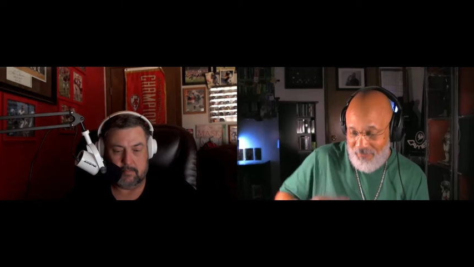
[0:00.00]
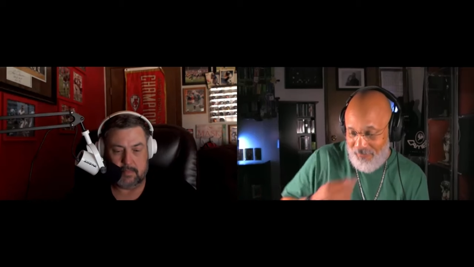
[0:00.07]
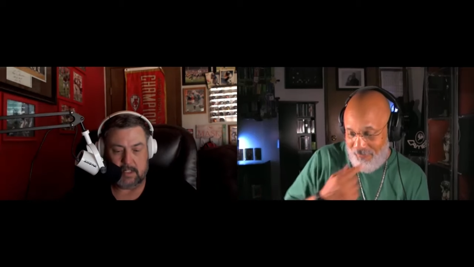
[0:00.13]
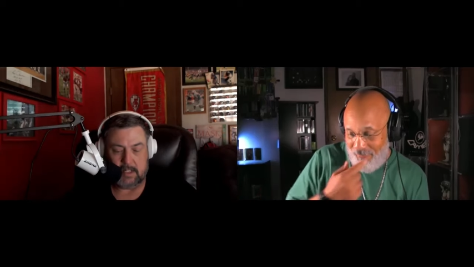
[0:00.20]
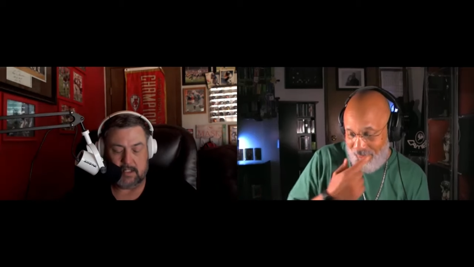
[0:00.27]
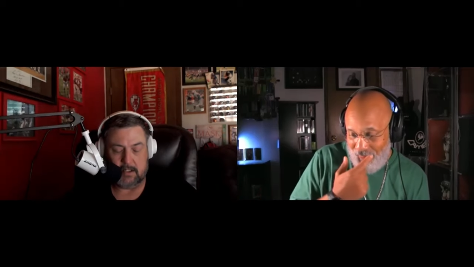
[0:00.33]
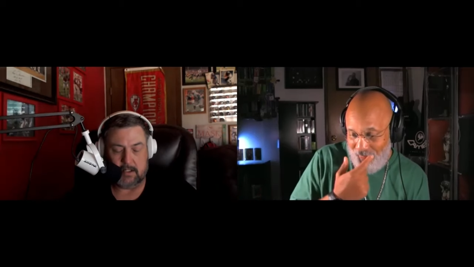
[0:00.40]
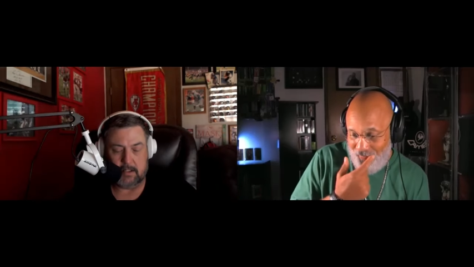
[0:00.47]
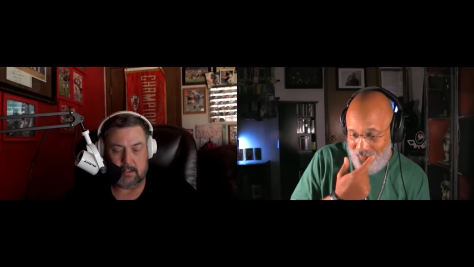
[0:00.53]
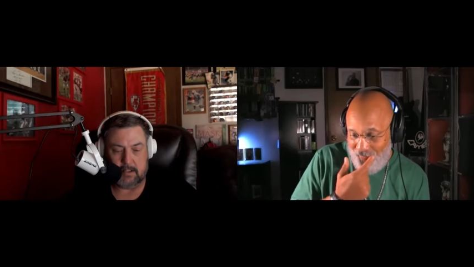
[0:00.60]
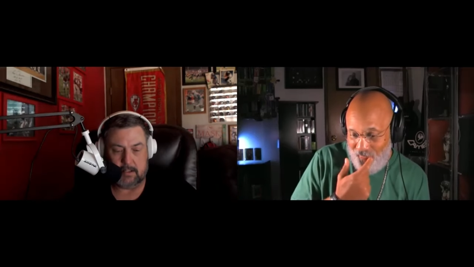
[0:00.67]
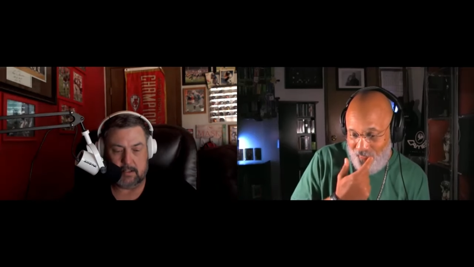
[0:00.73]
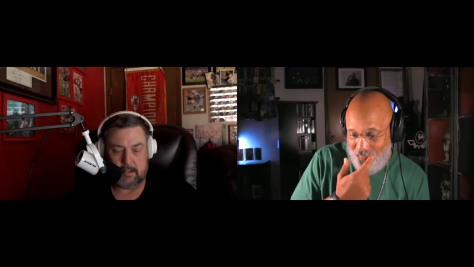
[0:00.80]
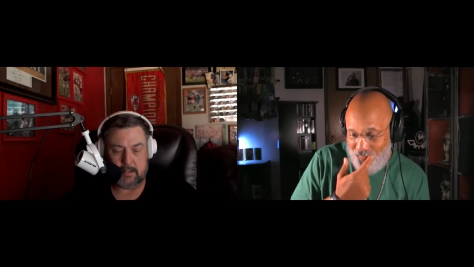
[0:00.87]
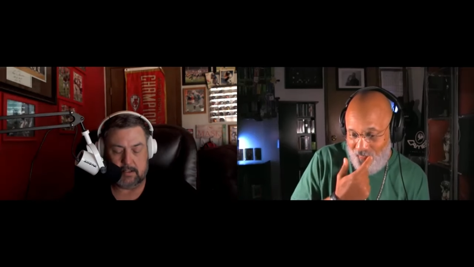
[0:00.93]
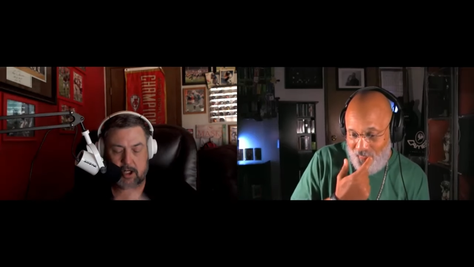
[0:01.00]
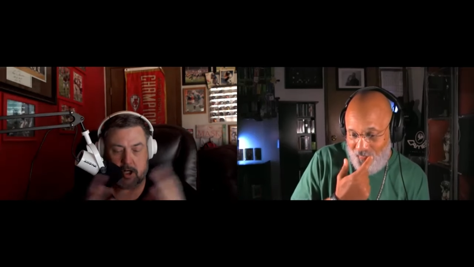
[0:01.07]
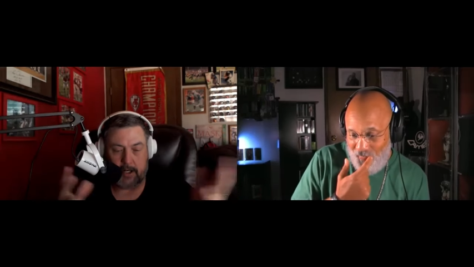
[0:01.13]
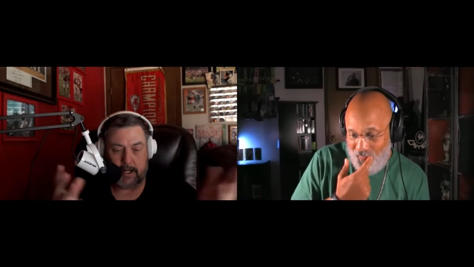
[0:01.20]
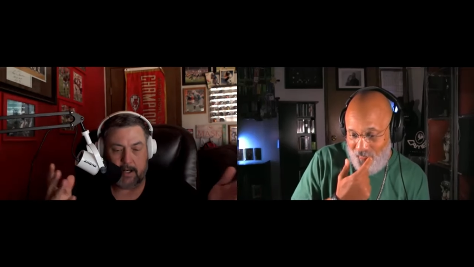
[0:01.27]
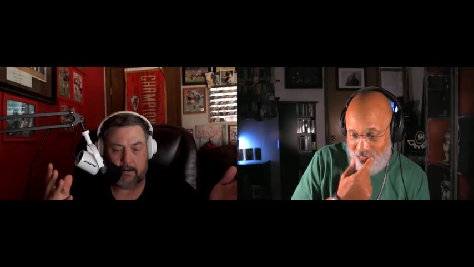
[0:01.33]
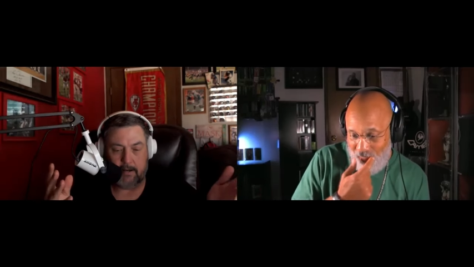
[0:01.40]
Speaker 1: the
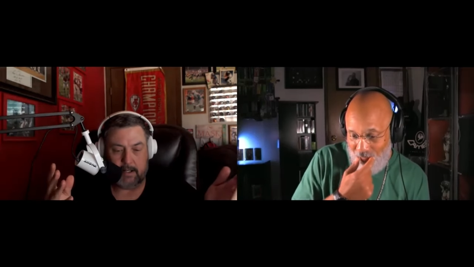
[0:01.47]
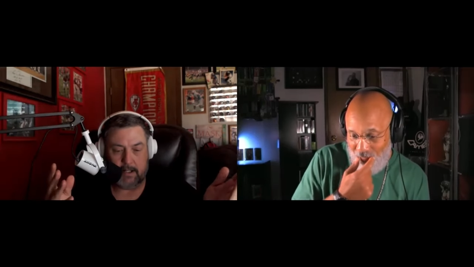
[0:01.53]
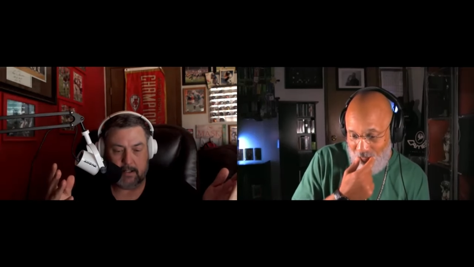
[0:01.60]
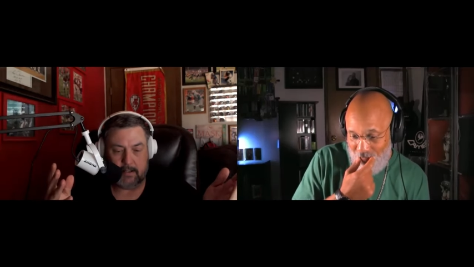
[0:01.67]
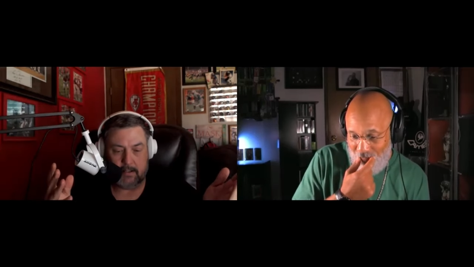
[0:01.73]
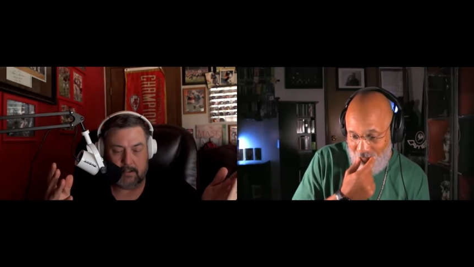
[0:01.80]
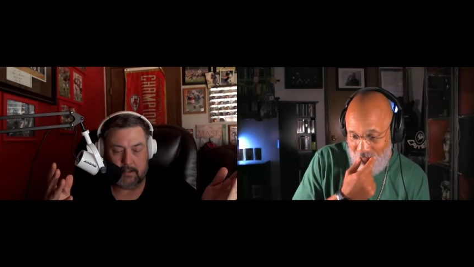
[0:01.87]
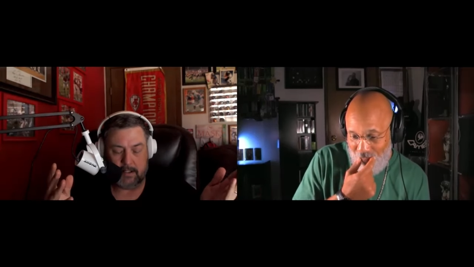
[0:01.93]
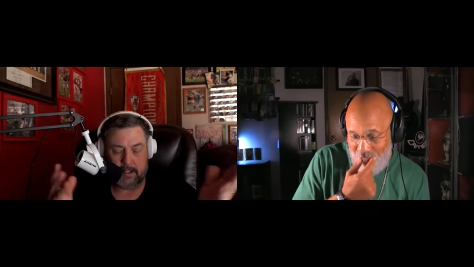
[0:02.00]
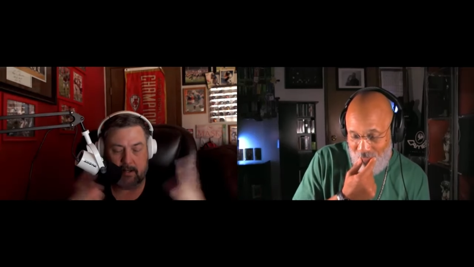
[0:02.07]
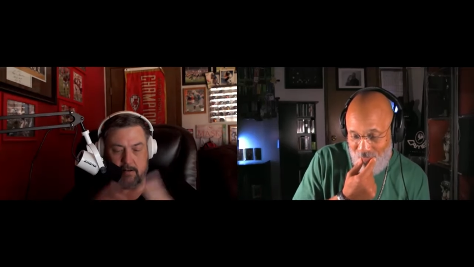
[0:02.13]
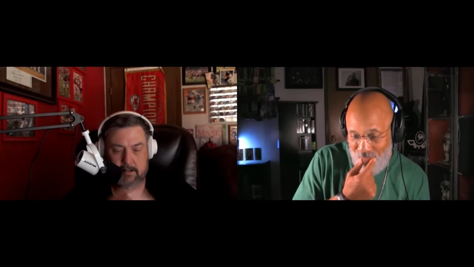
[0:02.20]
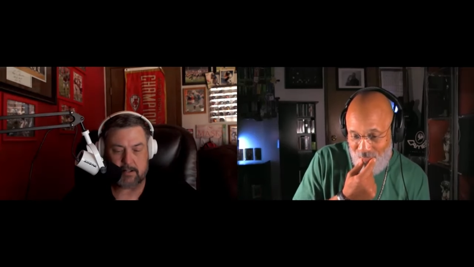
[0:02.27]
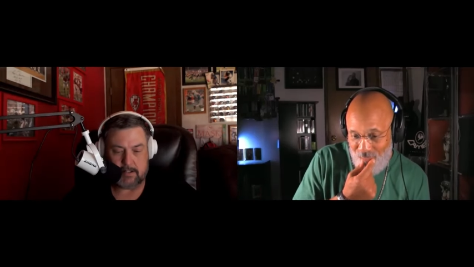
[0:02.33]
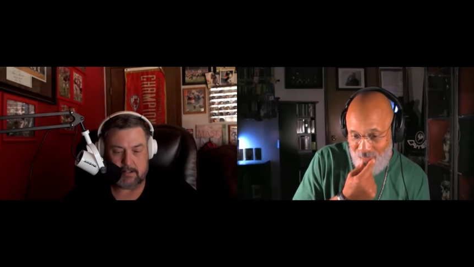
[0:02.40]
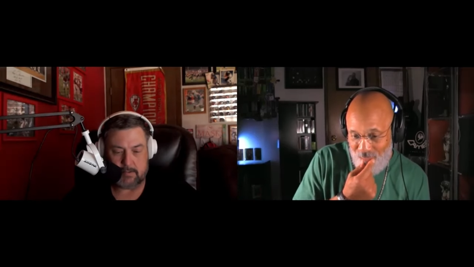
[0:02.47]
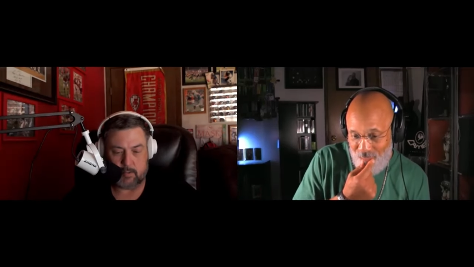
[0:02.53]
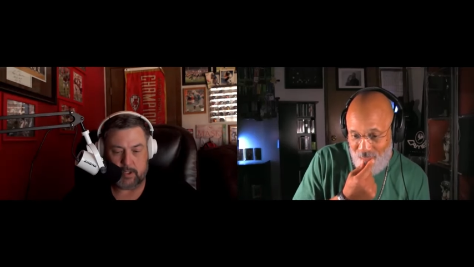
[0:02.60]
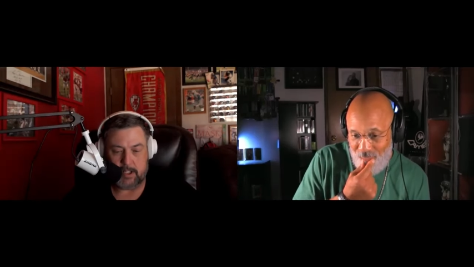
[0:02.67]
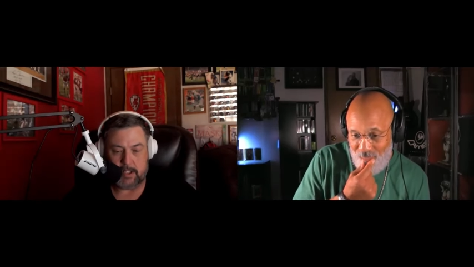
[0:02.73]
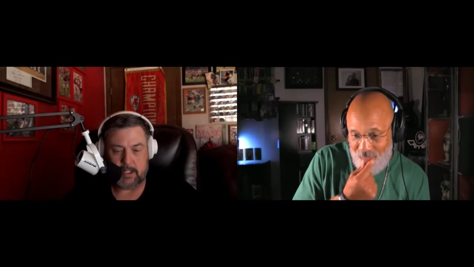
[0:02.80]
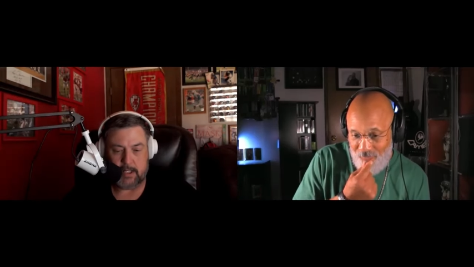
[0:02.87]
Targaryen Daenerys
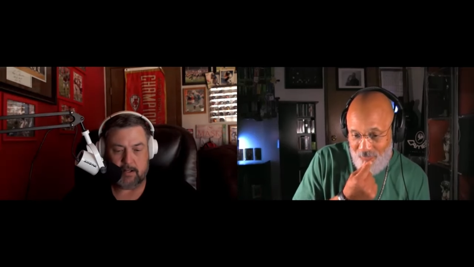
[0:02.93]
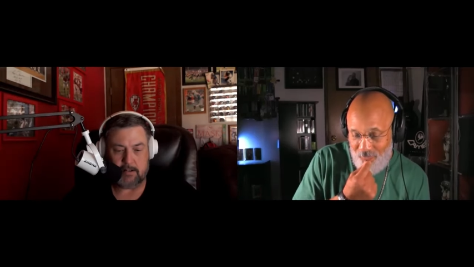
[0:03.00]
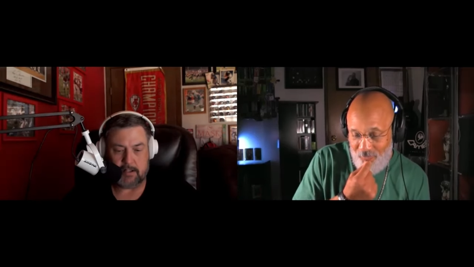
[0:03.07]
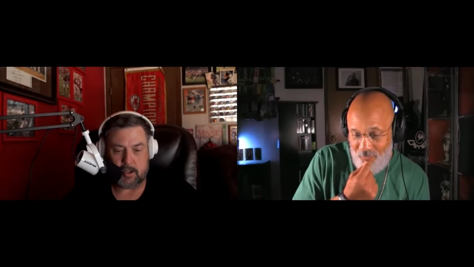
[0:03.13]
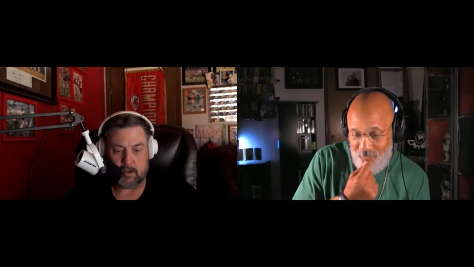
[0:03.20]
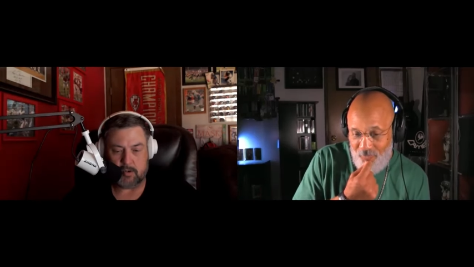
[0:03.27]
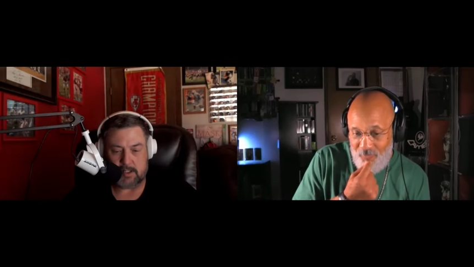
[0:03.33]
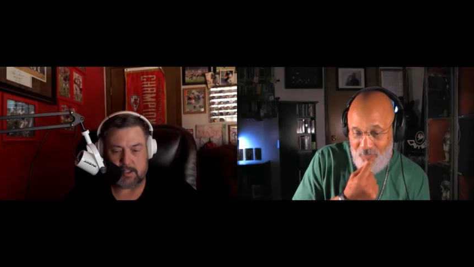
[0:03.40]
went in there and told